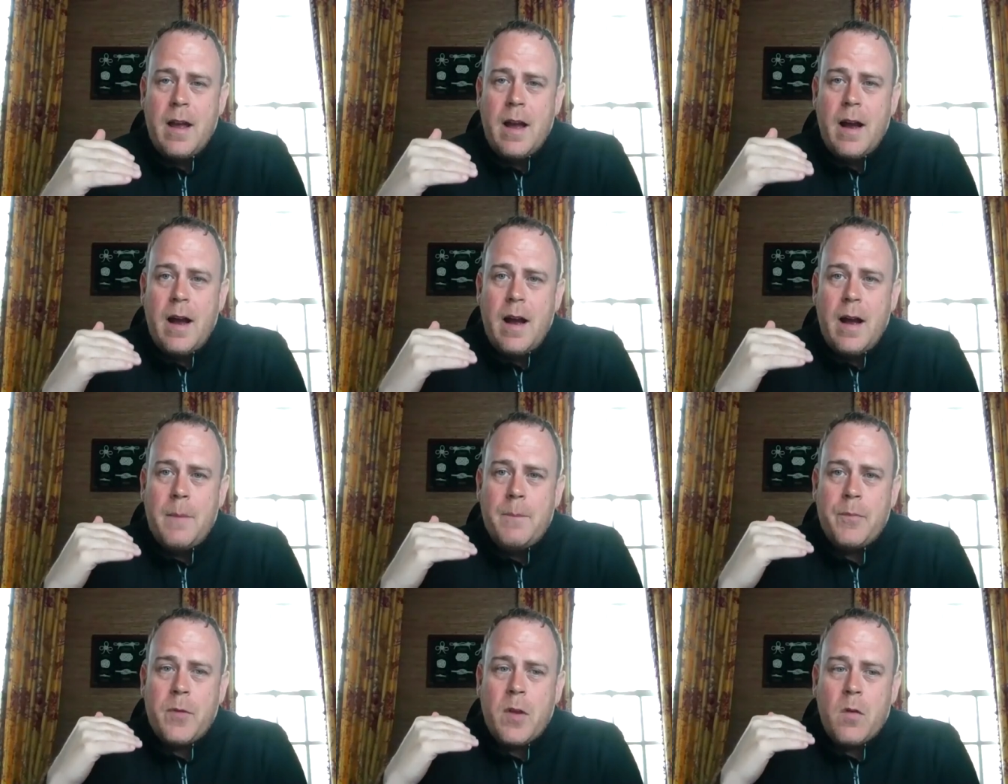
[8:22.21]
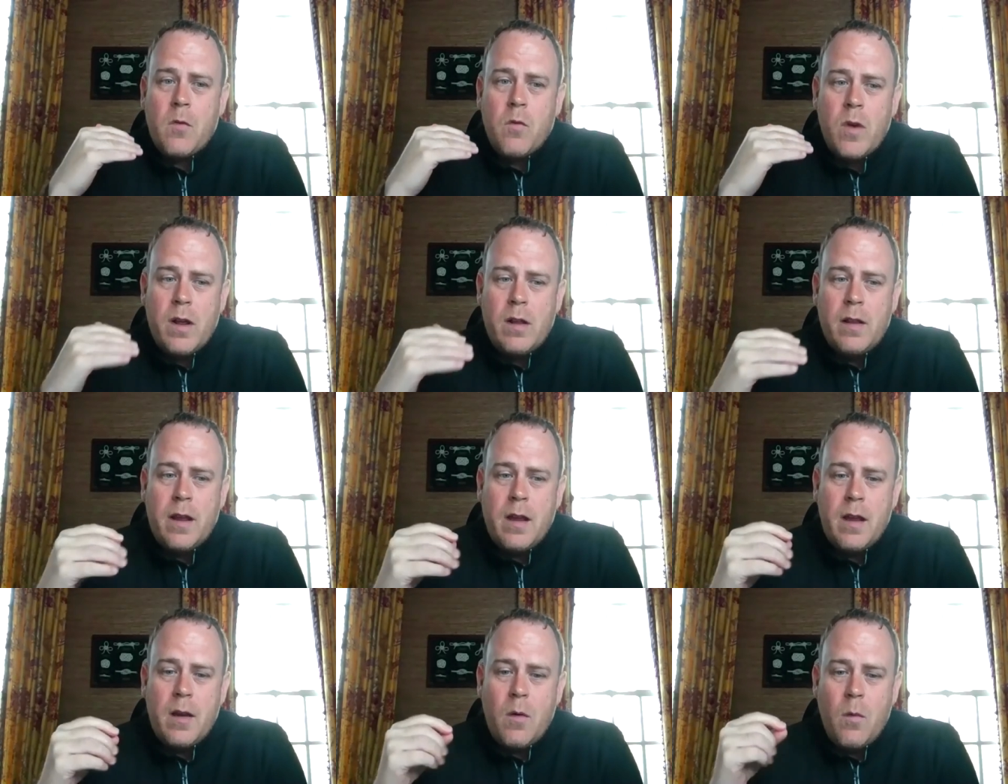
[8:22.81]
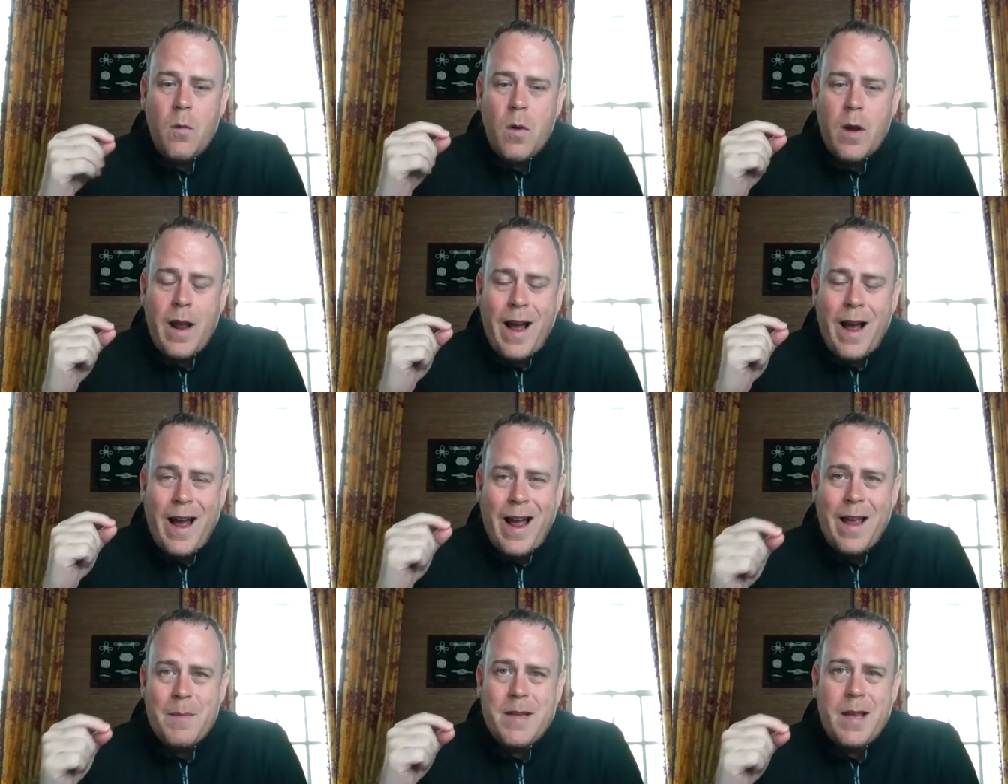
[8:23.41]
Um, really, what
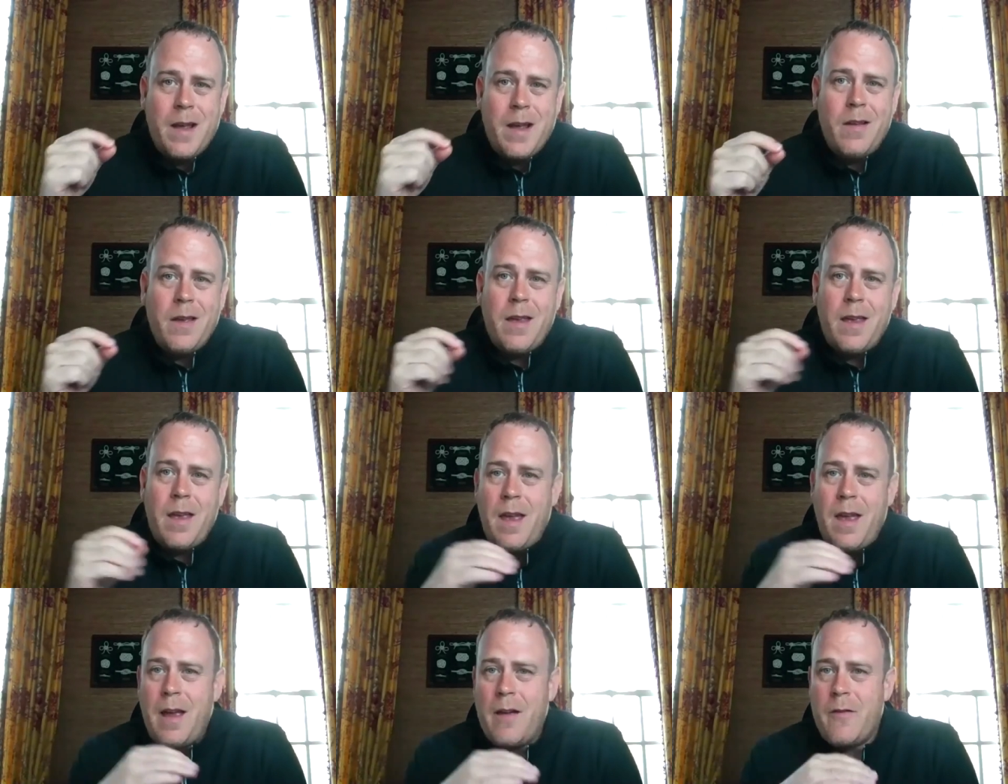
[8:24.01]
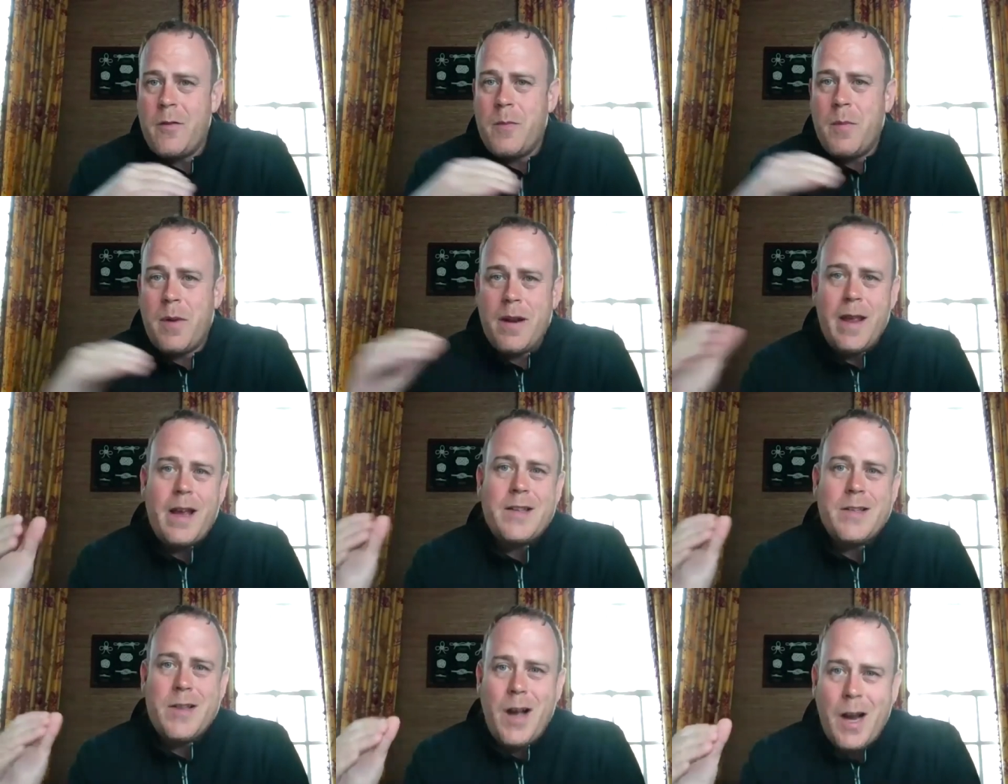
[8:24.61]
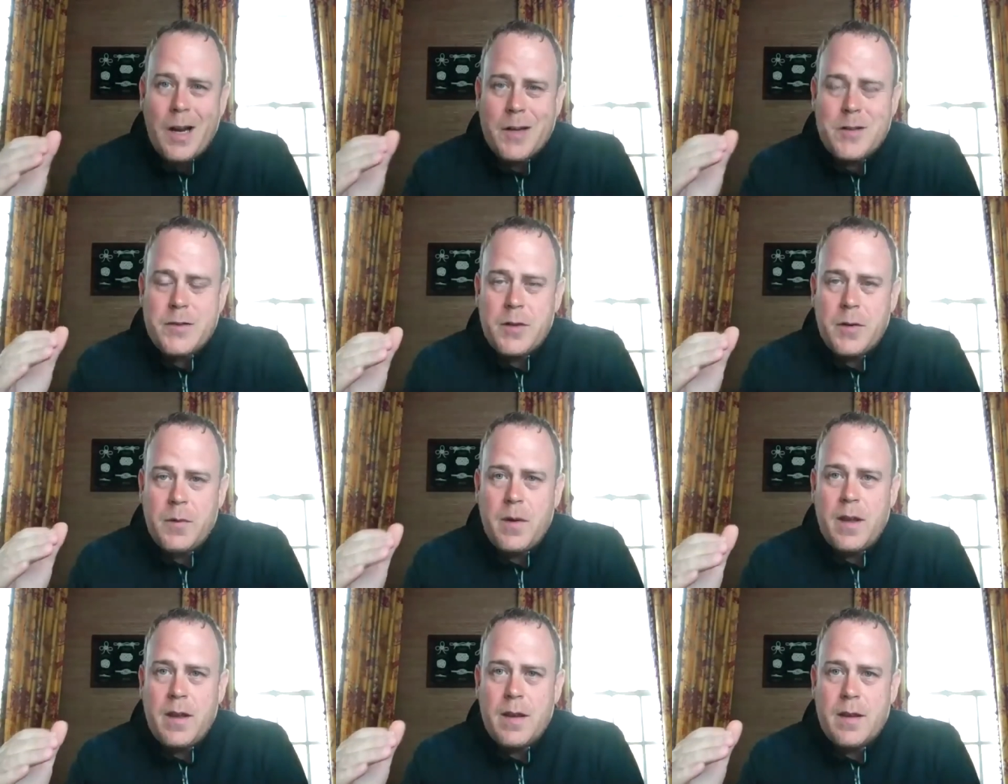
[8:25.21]
I'm telling everybody I talk
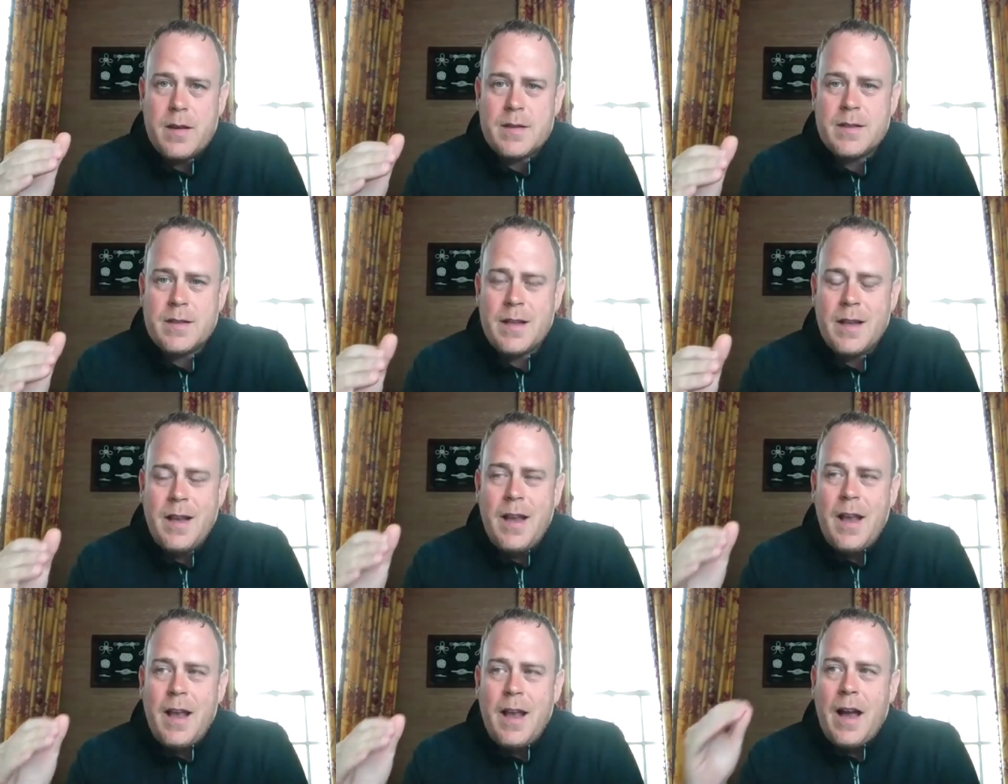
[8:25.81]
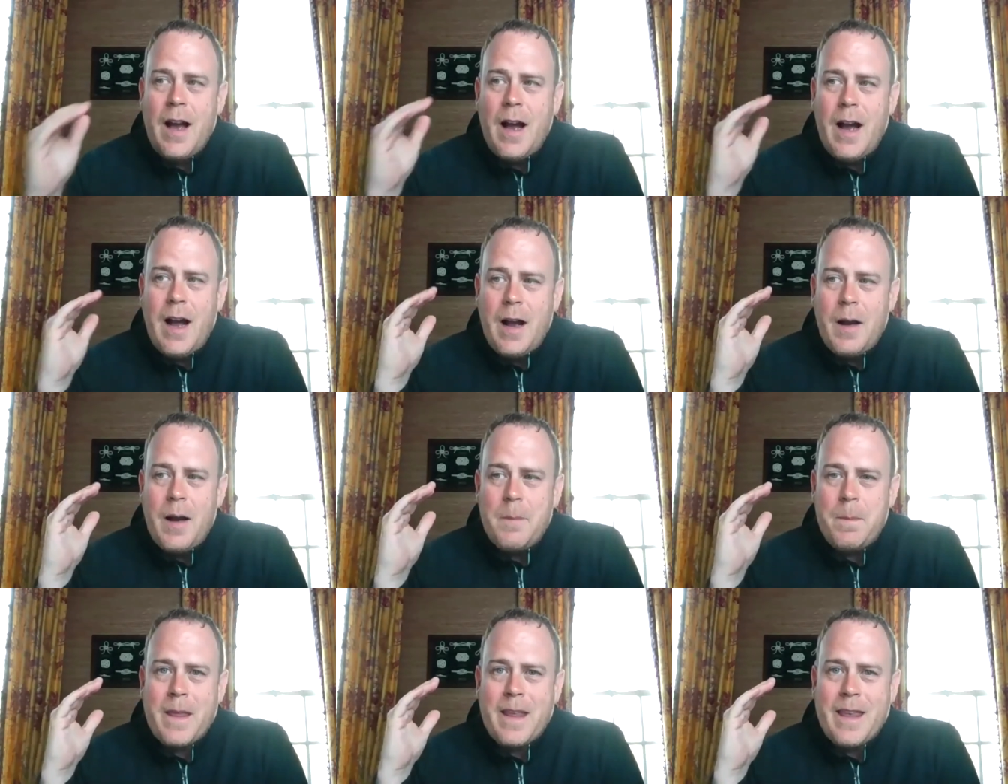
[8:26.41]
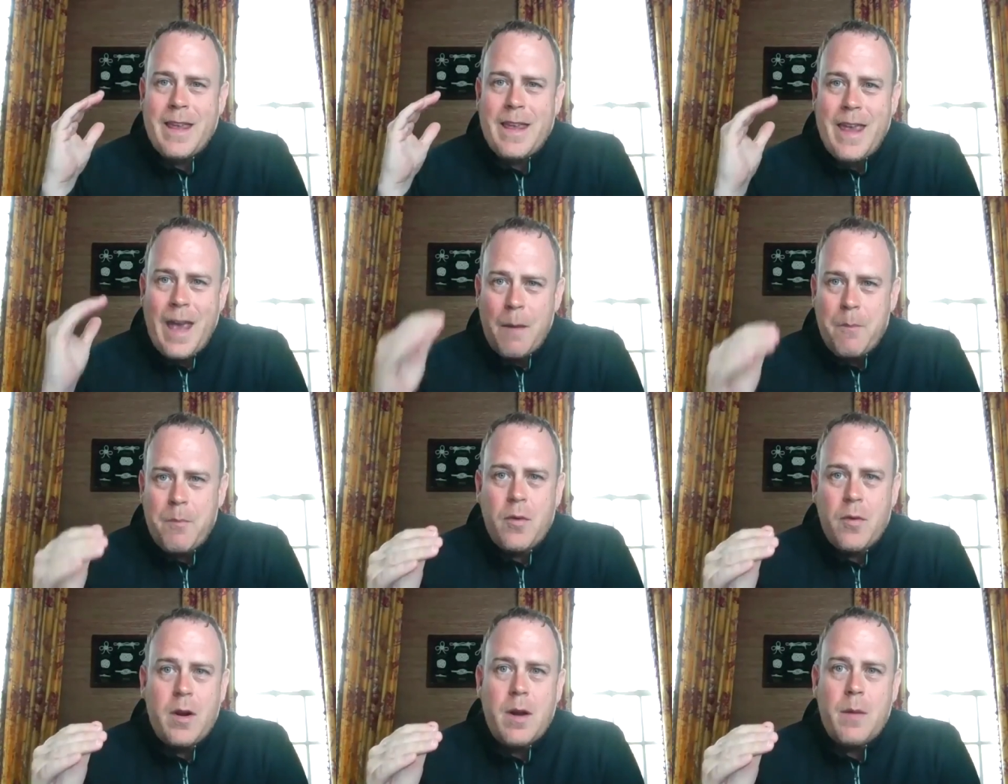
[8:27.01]
to is um,
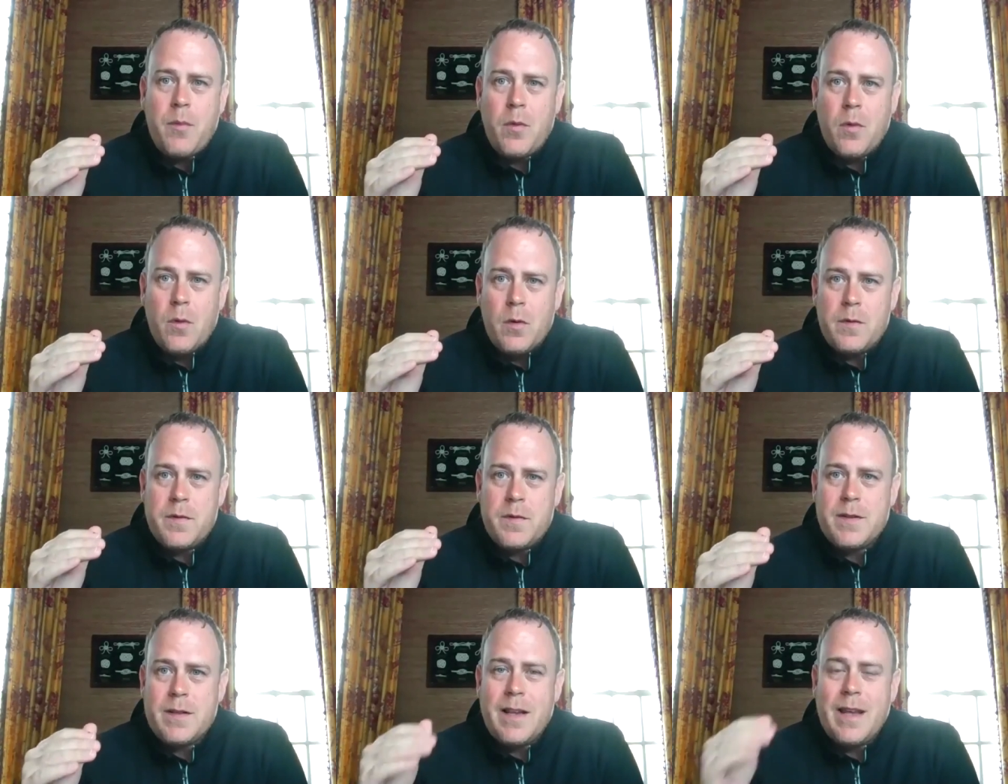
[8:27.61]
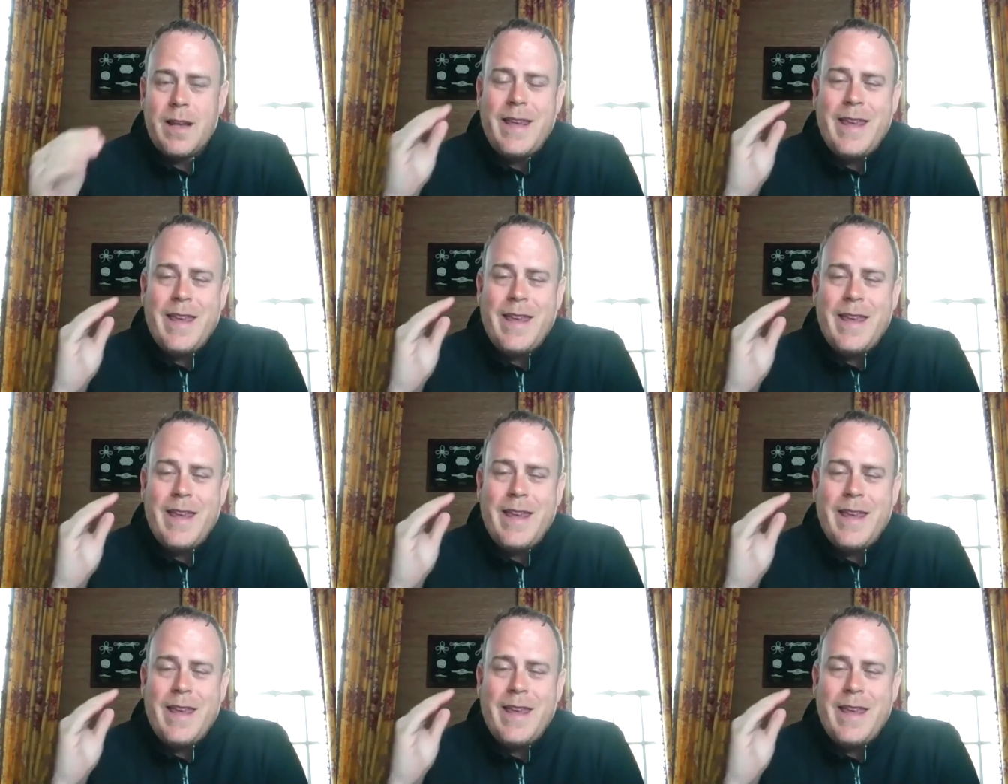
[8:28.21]
get pre-approved,